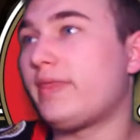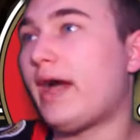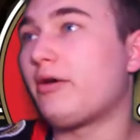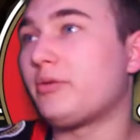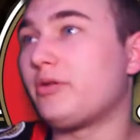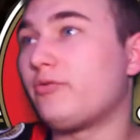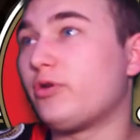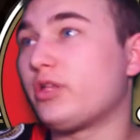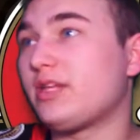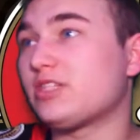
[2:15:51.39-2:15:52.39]
That would have been a
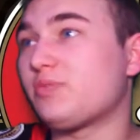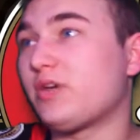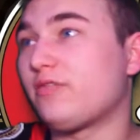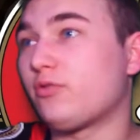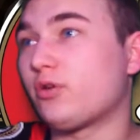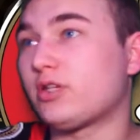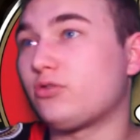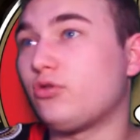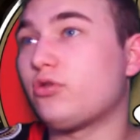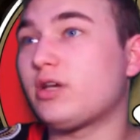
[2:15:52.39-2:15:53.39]
really nice play if it worked out.
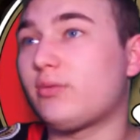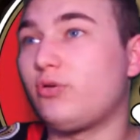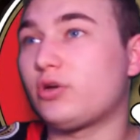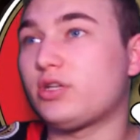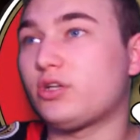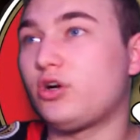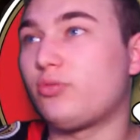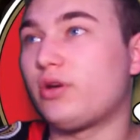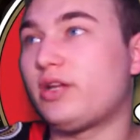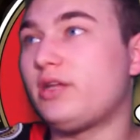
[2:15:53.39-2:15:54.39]
Don't get a booking call,
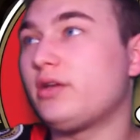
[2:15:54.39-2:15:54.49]
Brady.